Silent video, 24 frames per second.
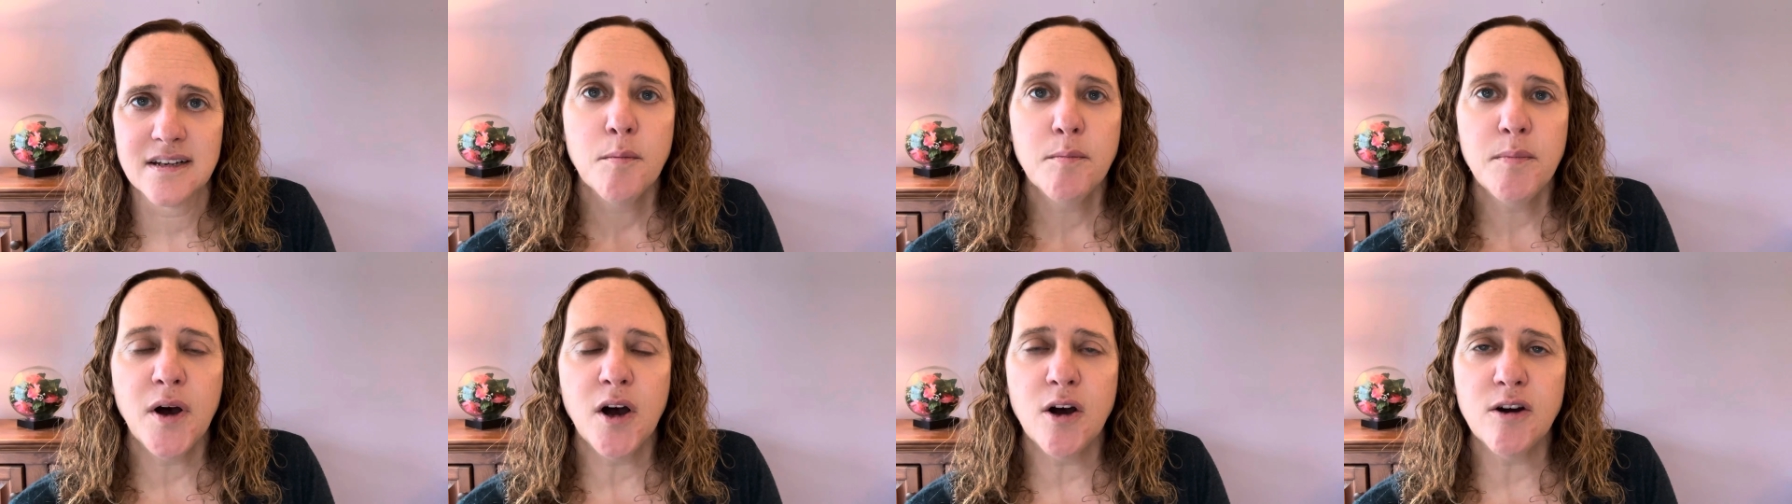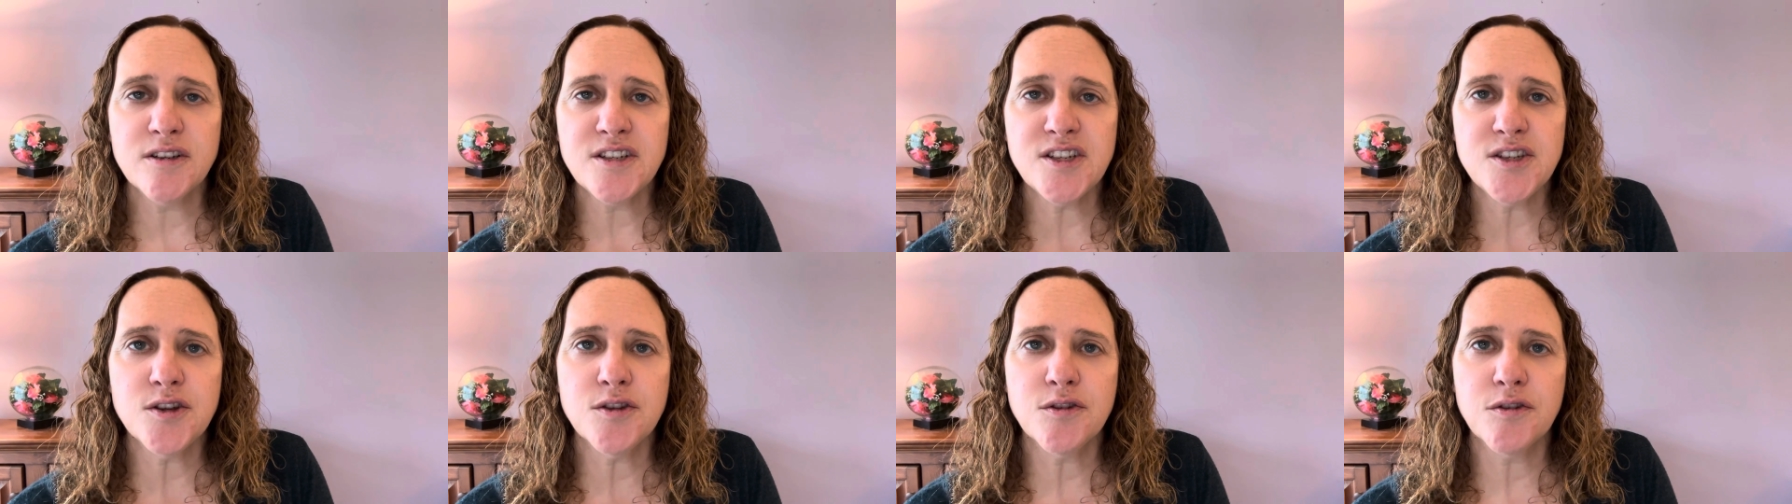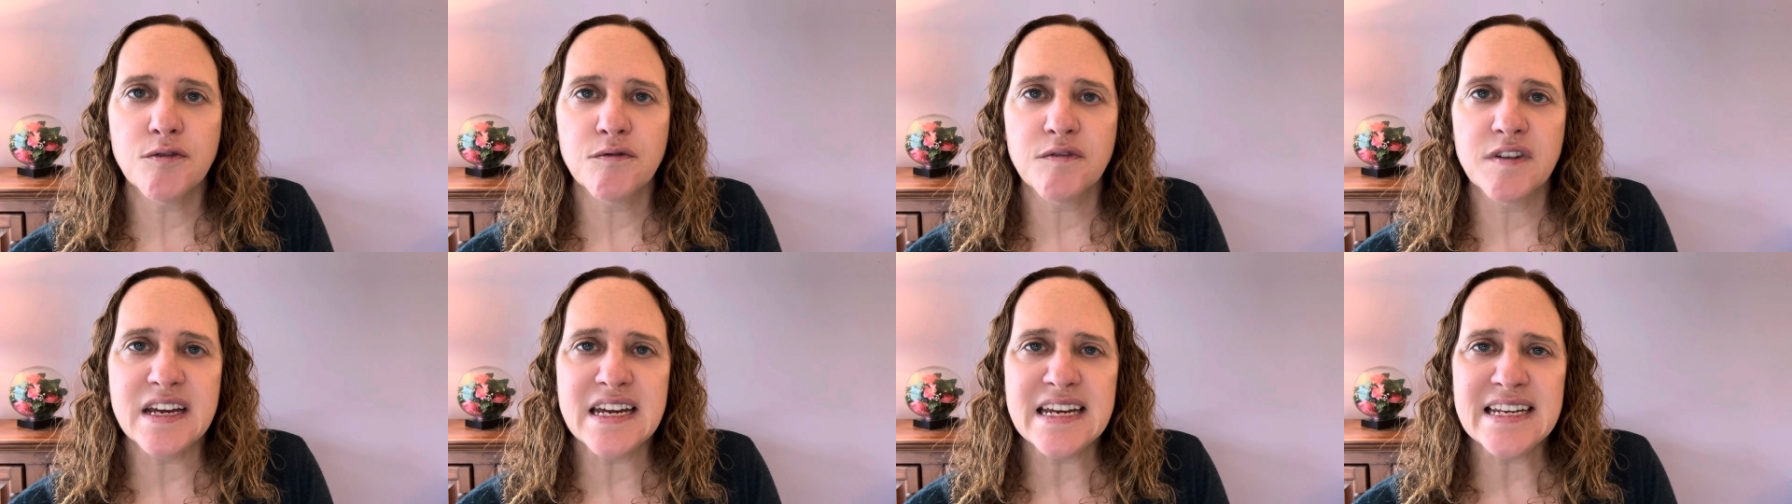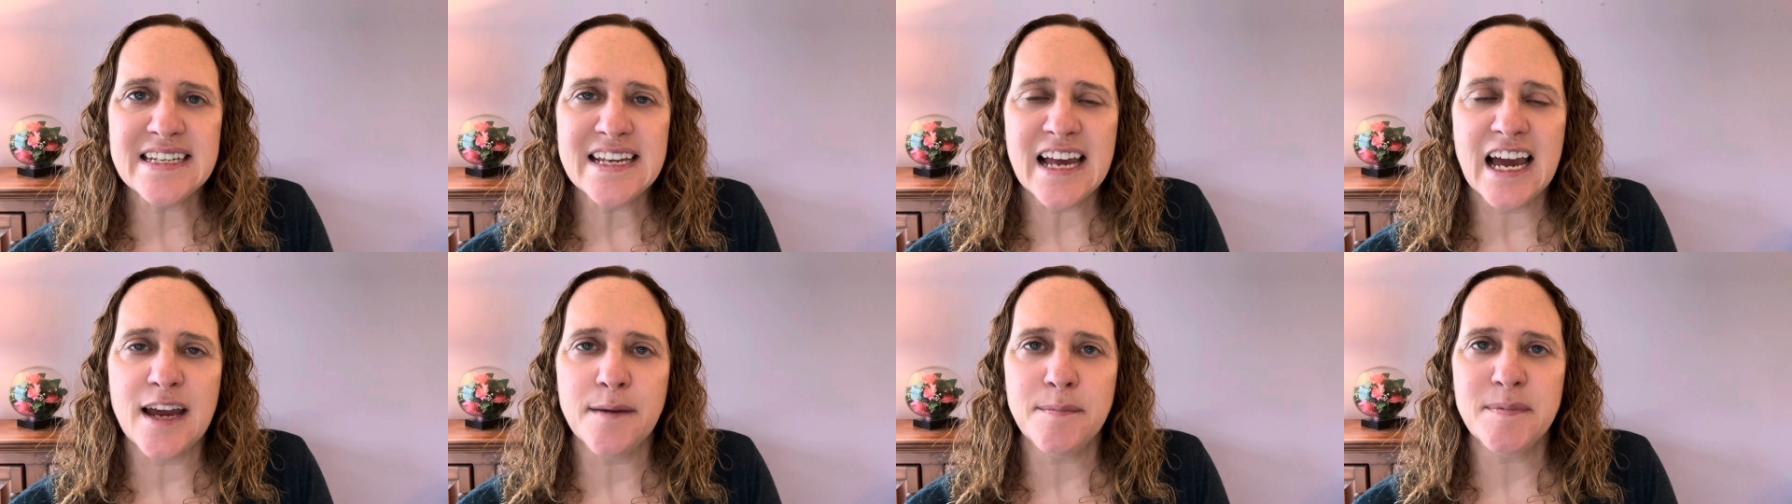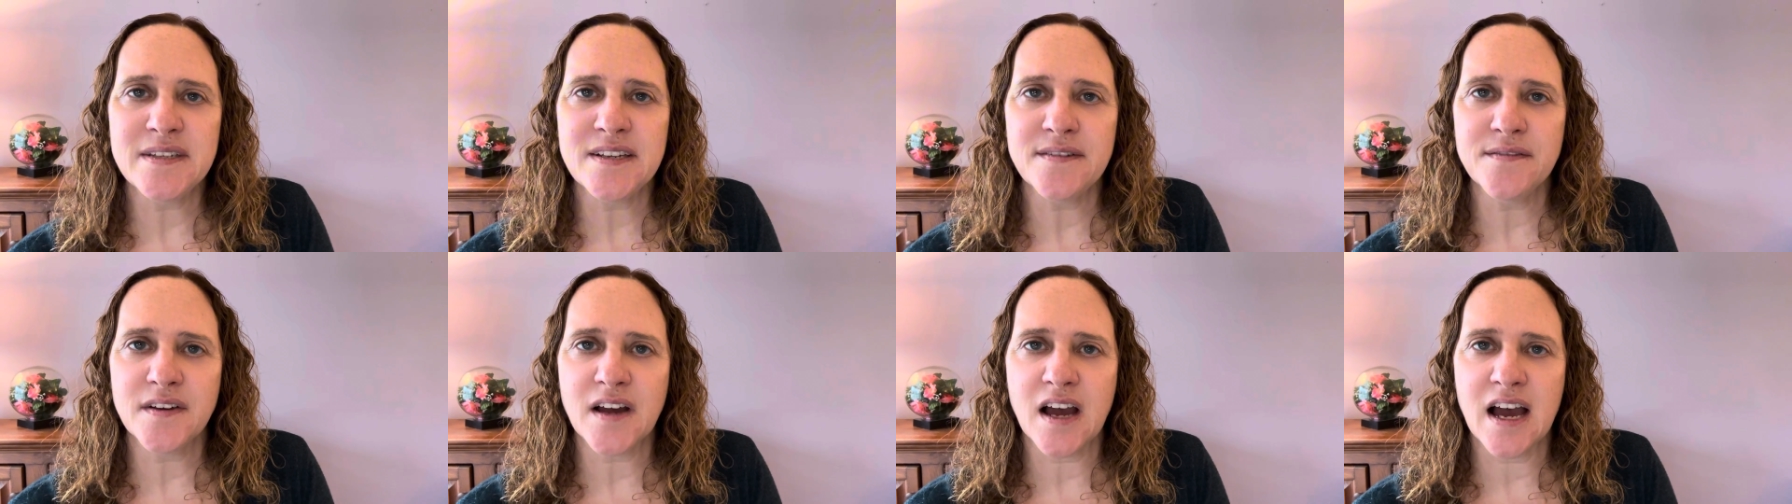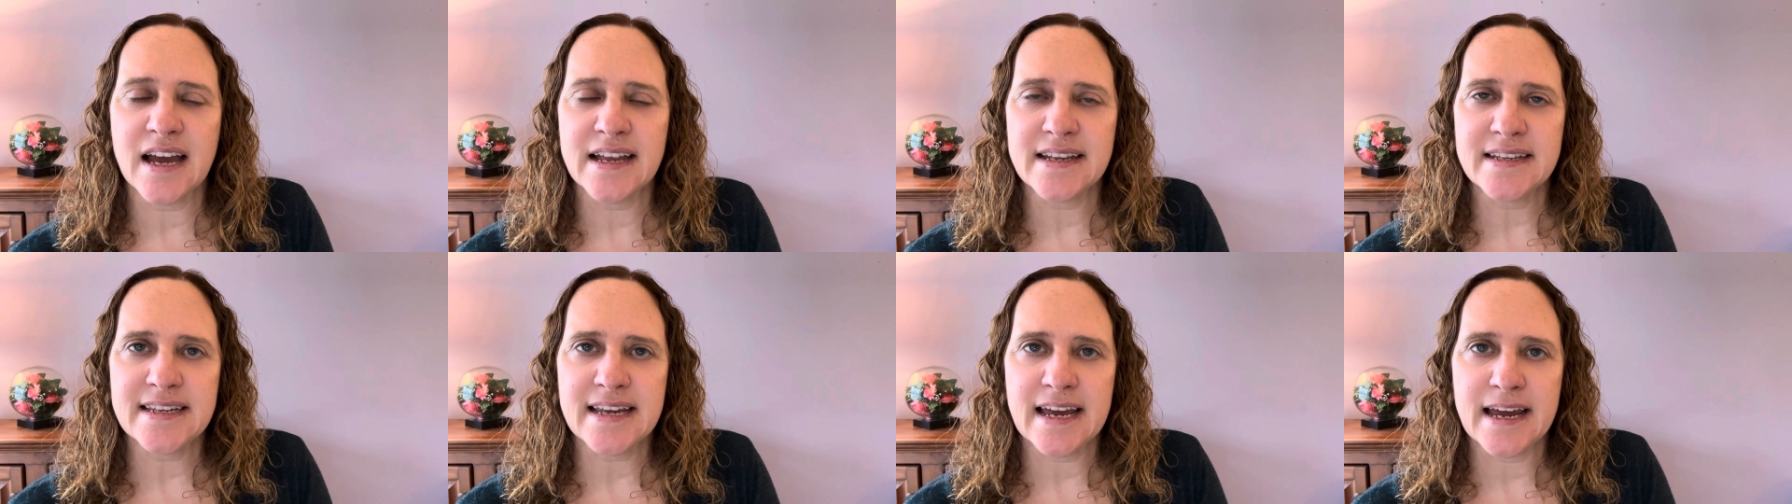Post 3 types of
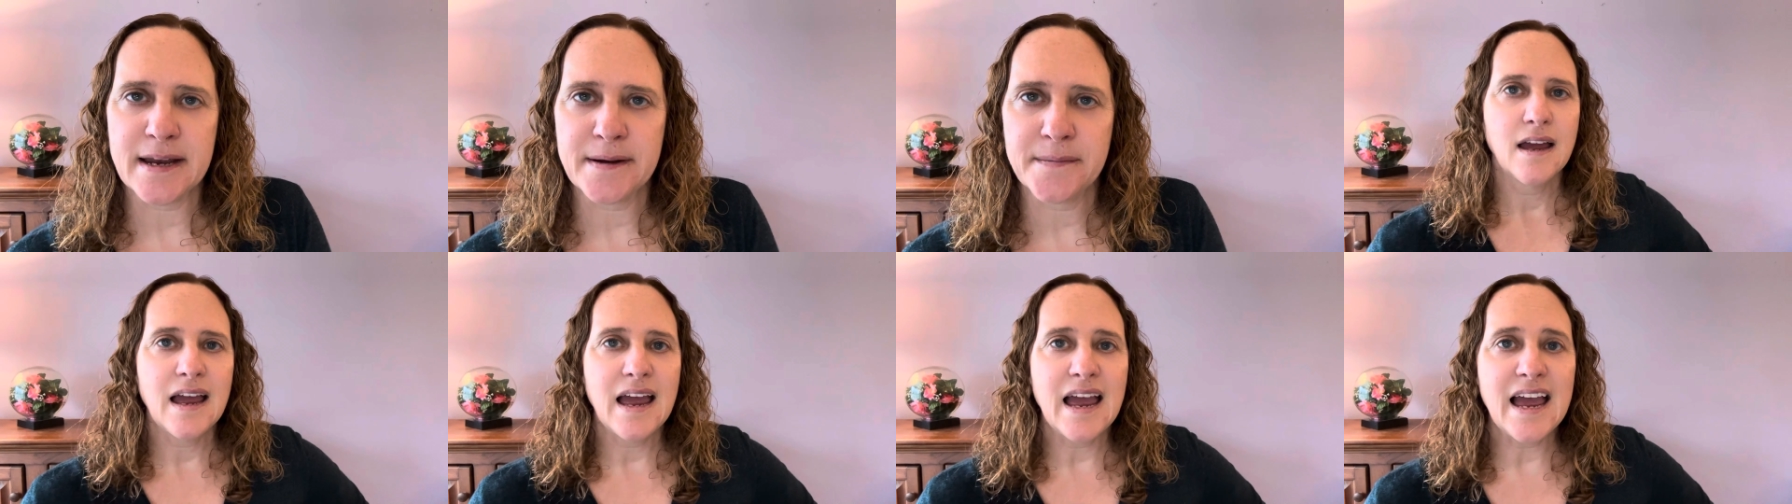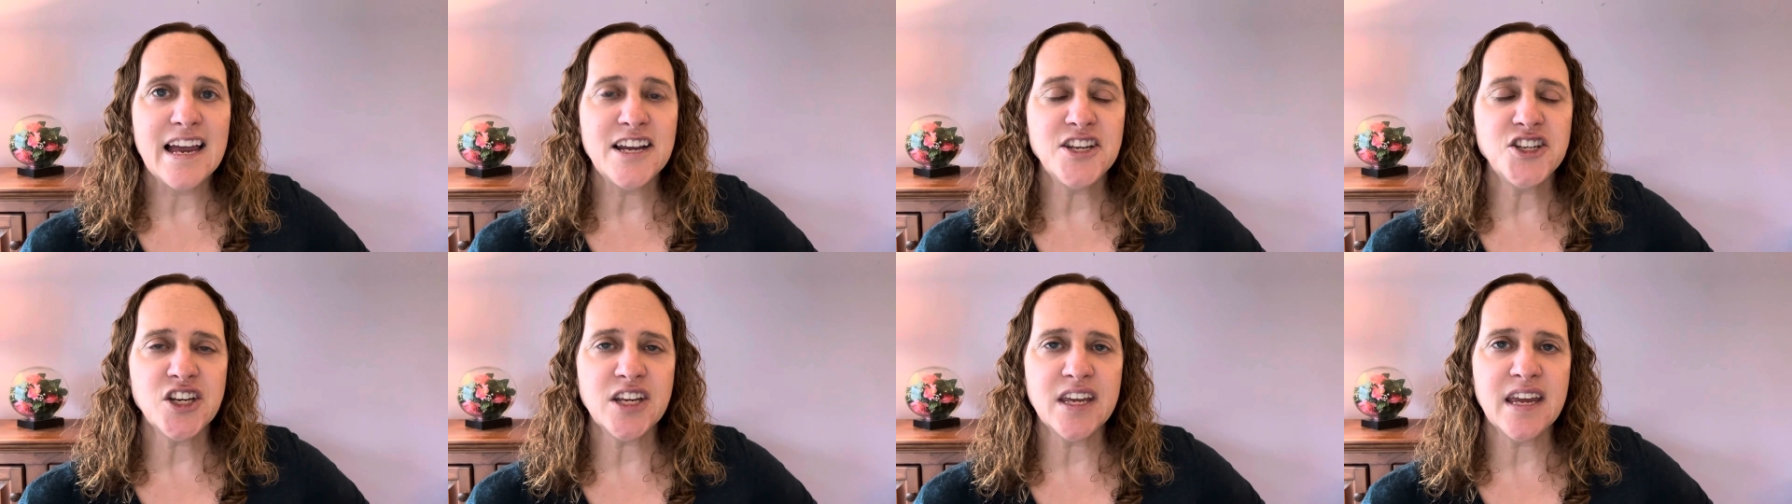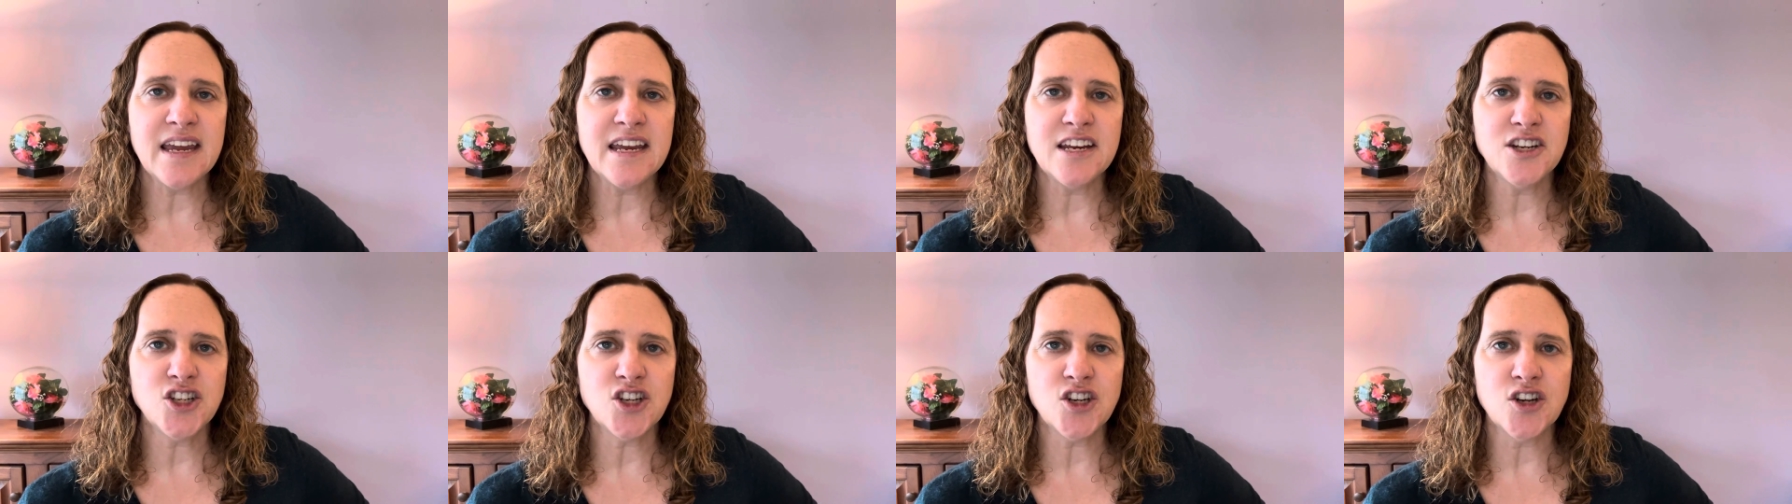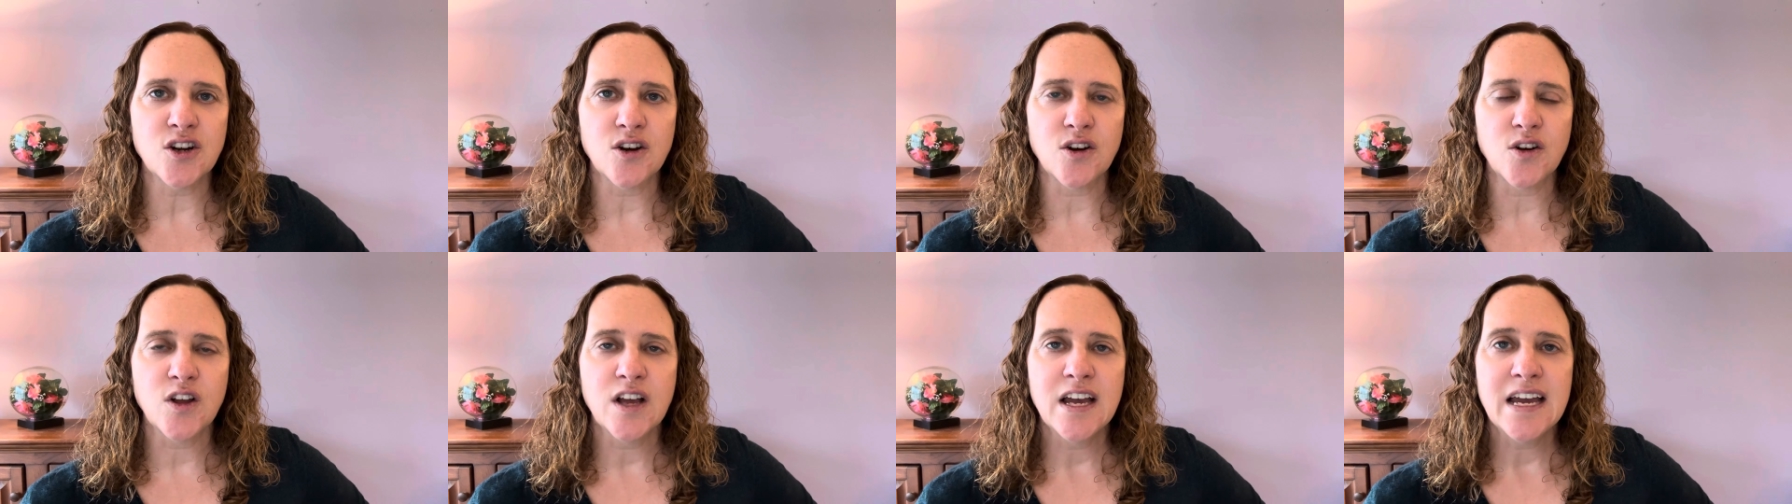content. Educational,